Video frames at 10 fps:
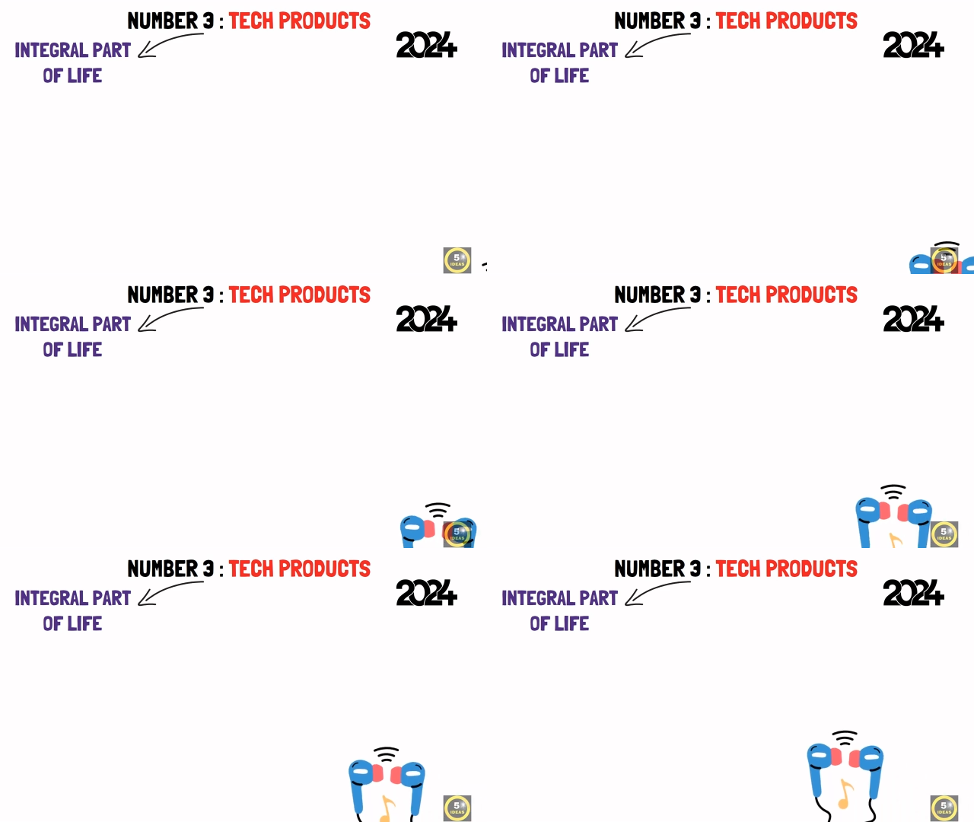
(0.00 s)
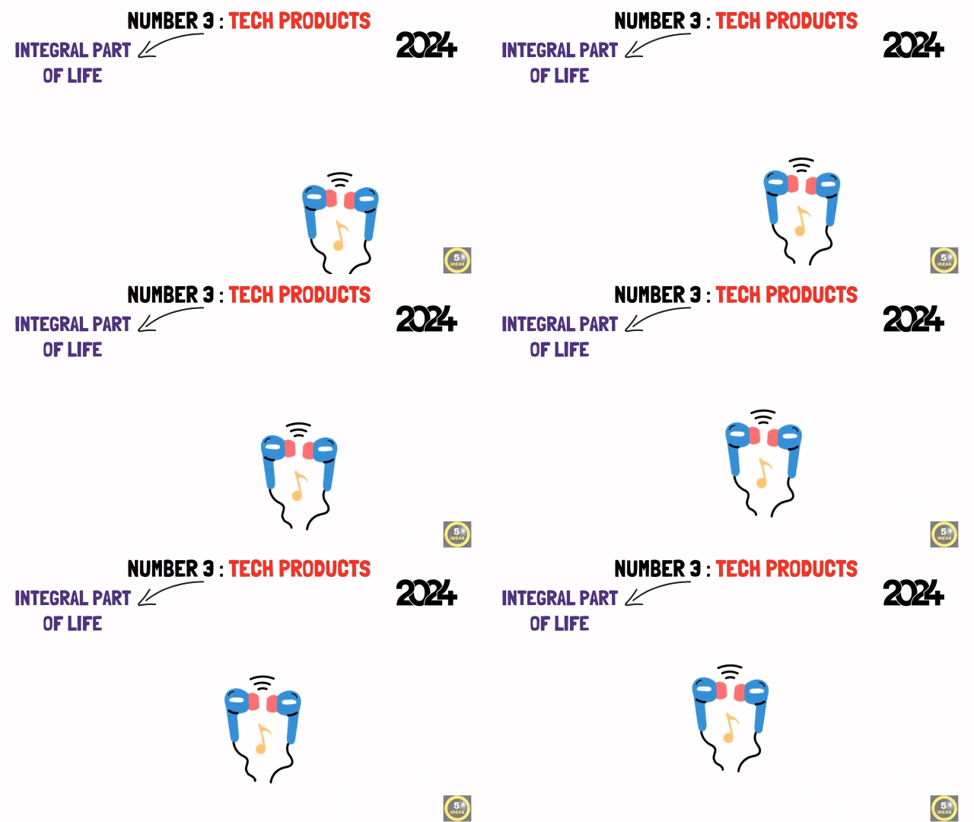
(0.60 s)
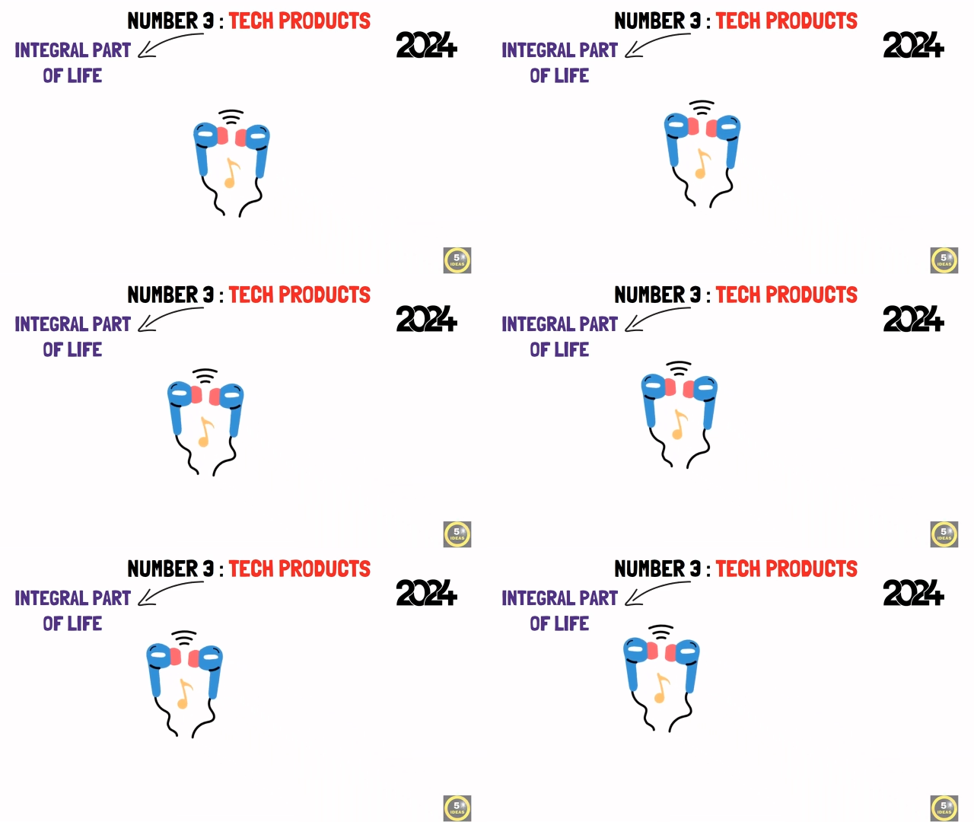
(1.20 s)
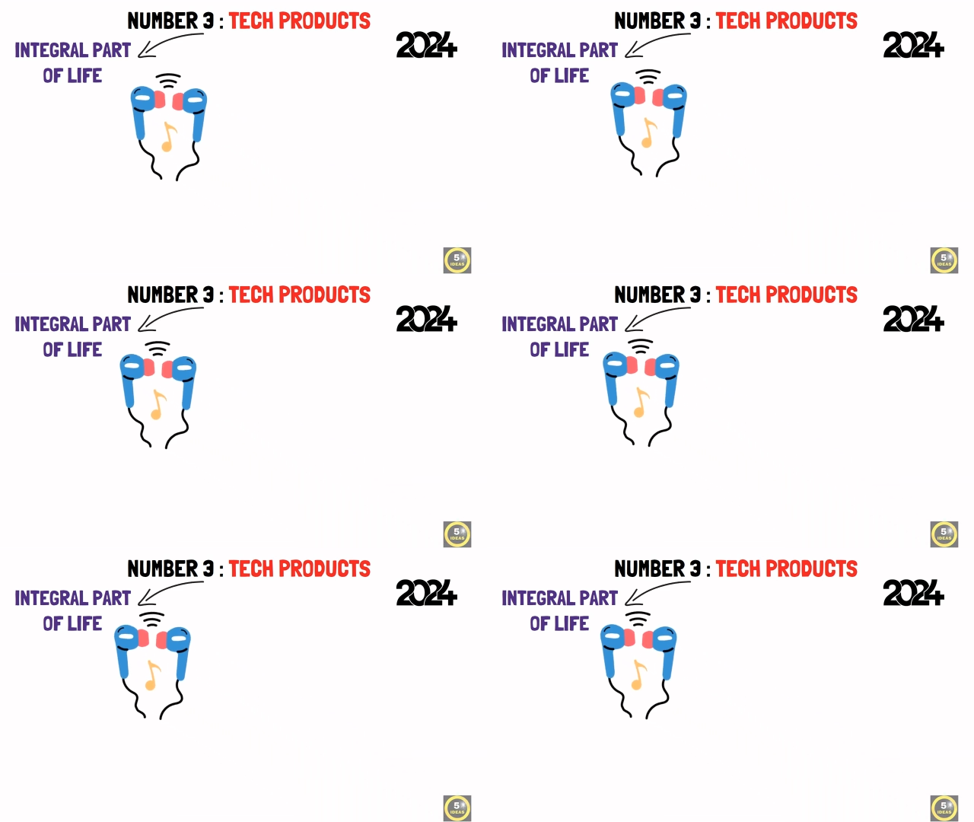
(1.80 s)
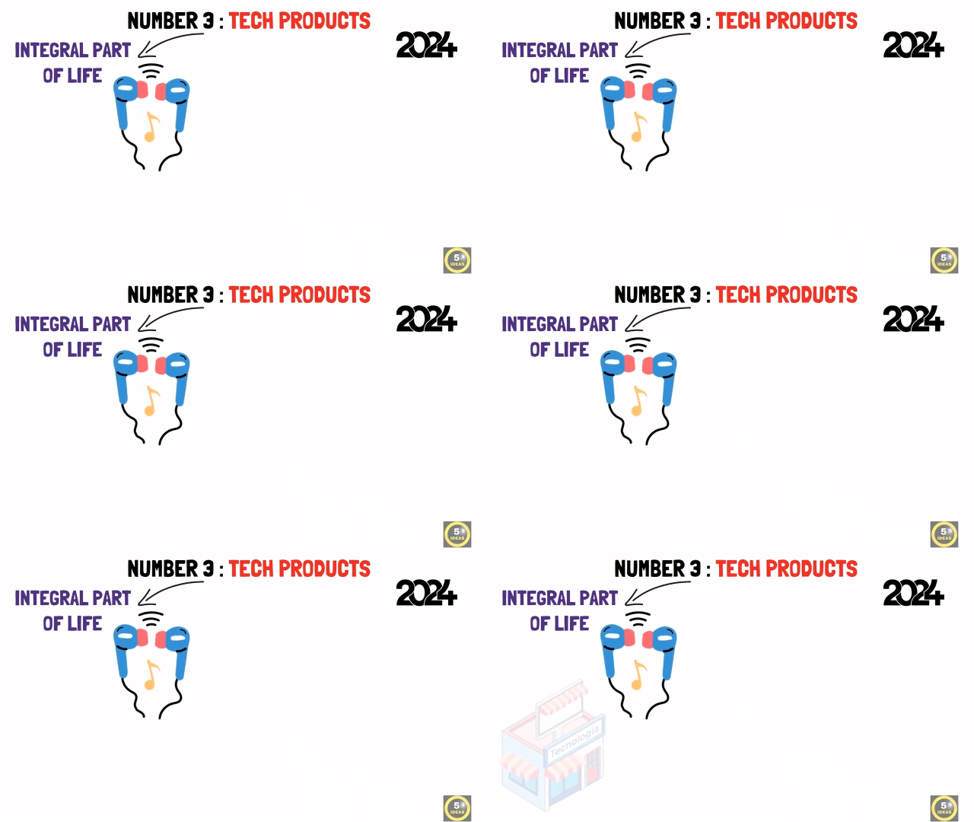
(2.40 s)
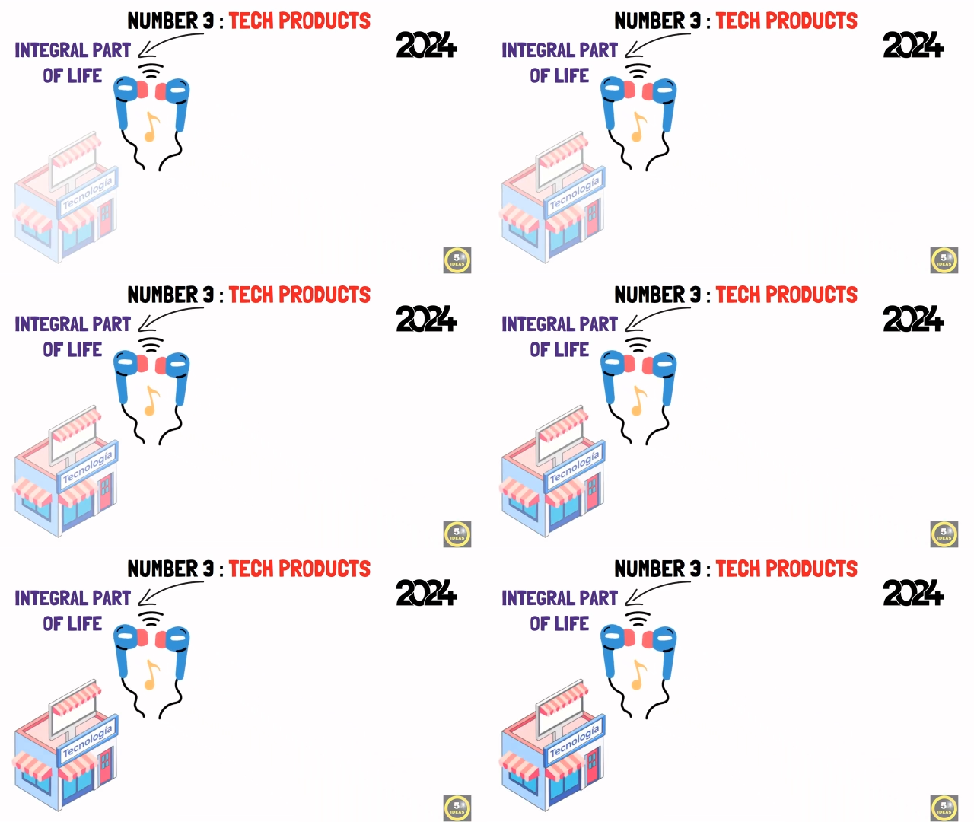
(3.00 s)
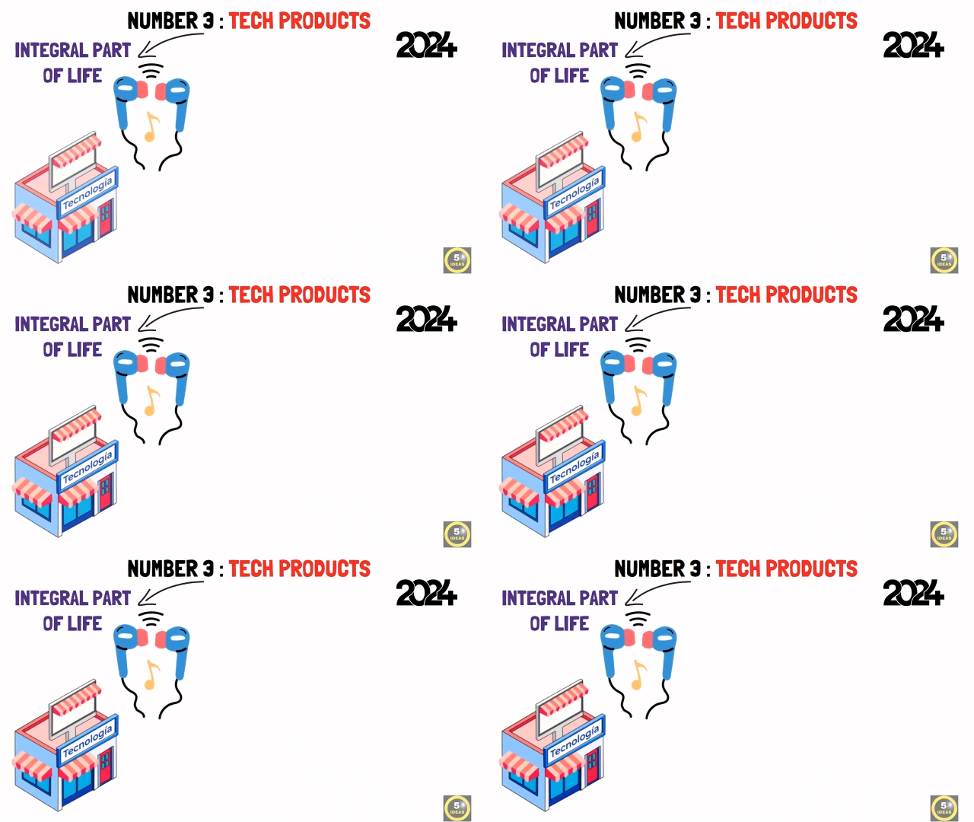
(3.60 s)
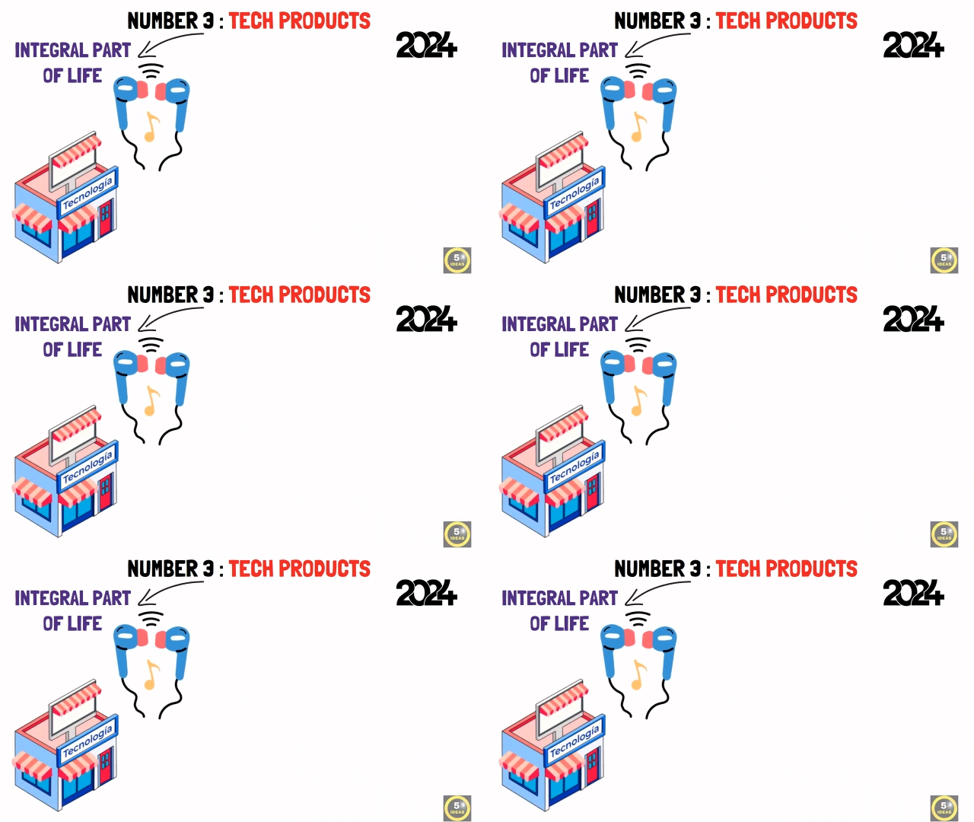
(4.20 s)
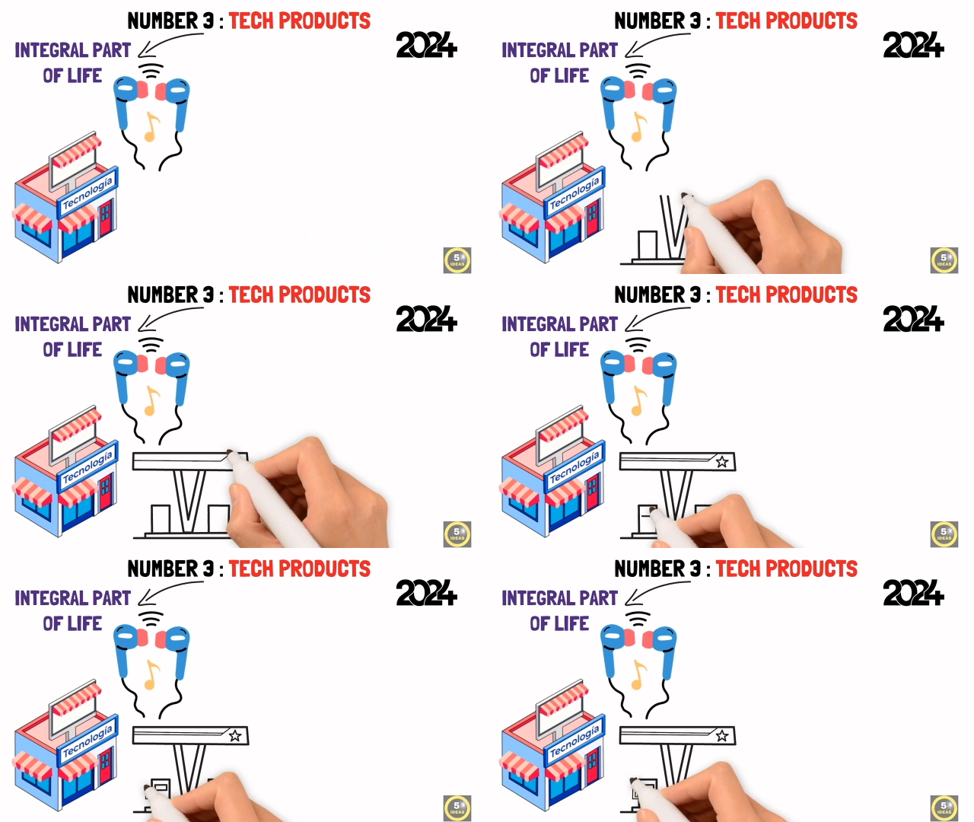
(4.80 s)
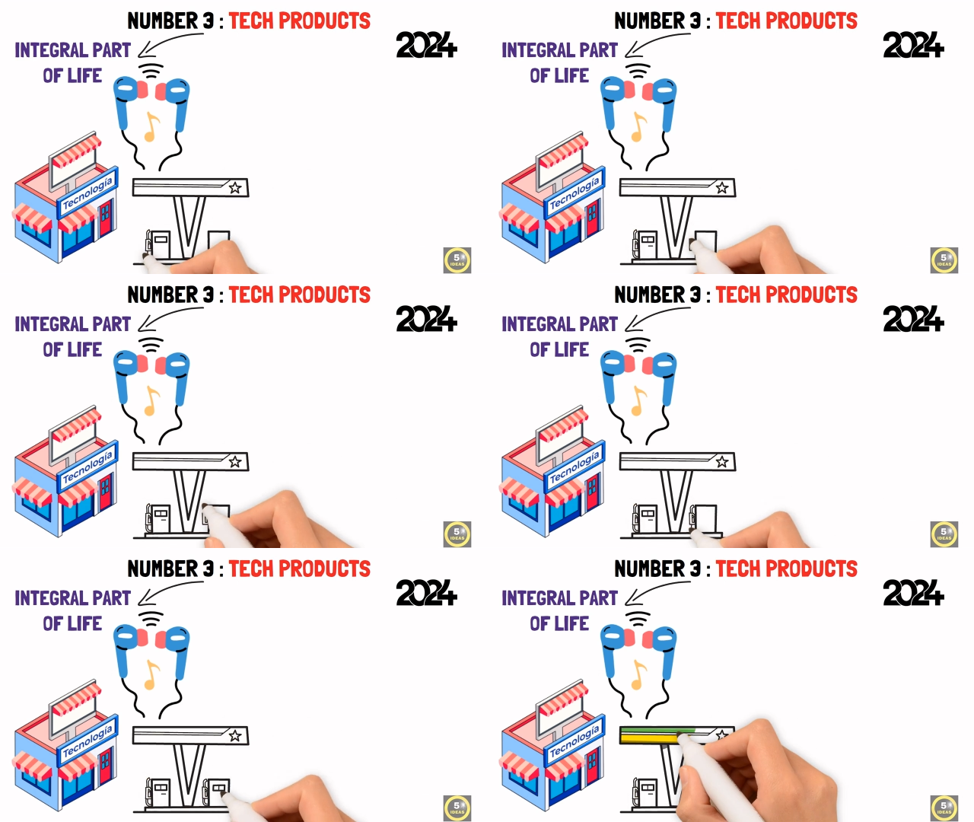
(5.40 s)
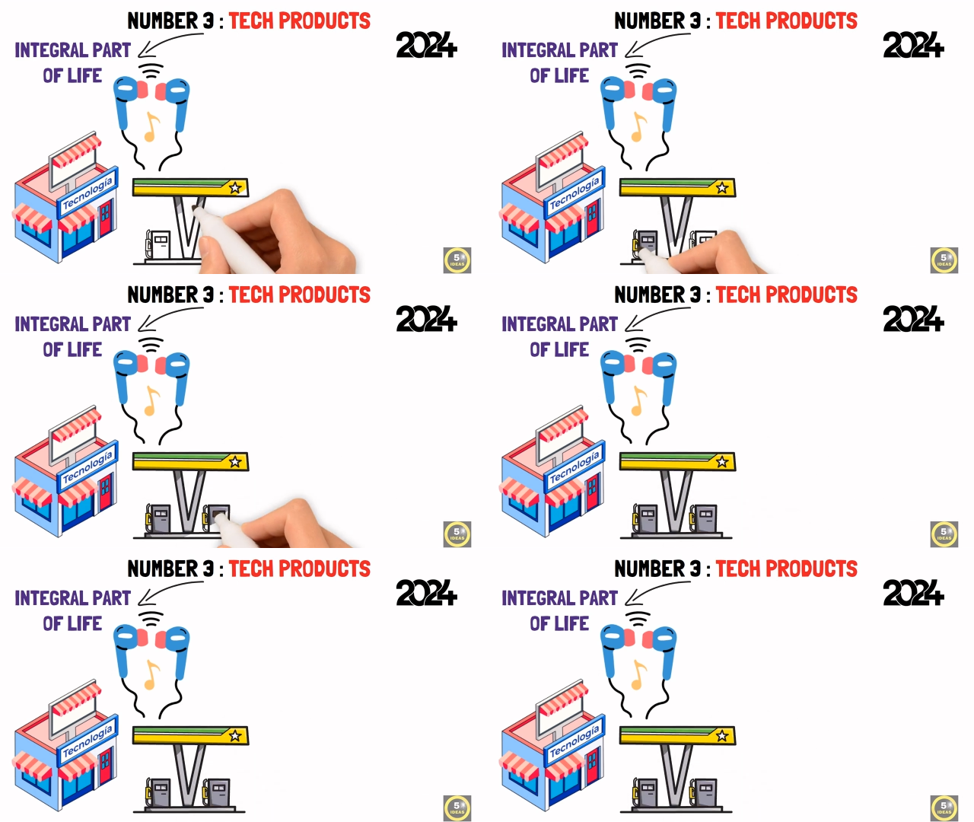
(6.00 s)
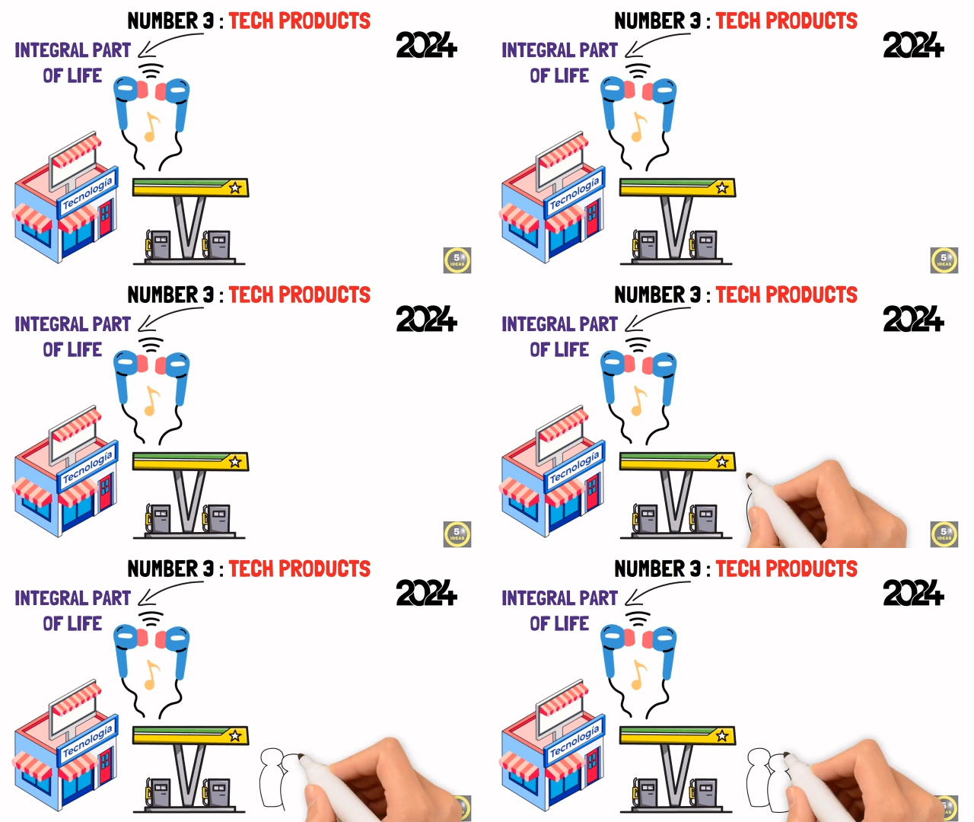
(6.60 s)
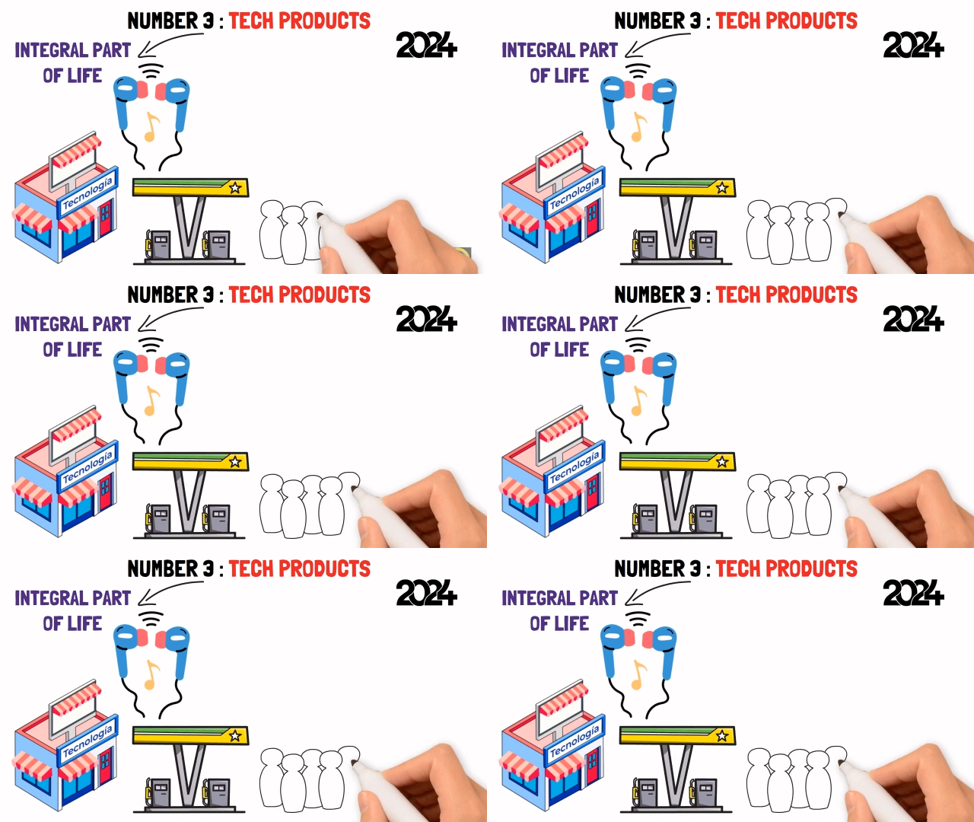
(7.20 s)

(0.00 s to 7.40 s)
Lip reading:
Nobody's mouth can be seen.